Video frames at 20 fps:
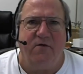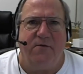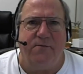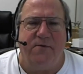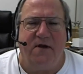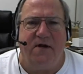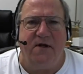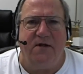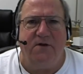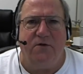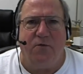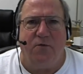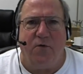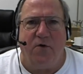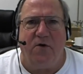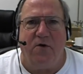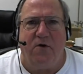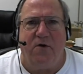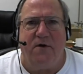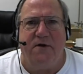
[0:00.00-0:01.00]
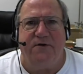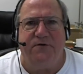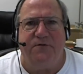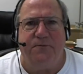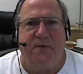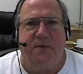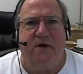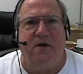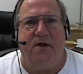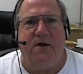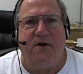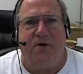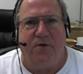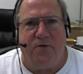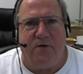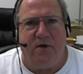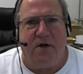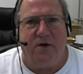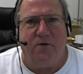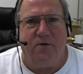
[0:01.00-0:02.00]
everybody in the world has fit on a
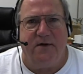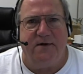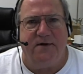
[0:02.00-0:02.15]
grill at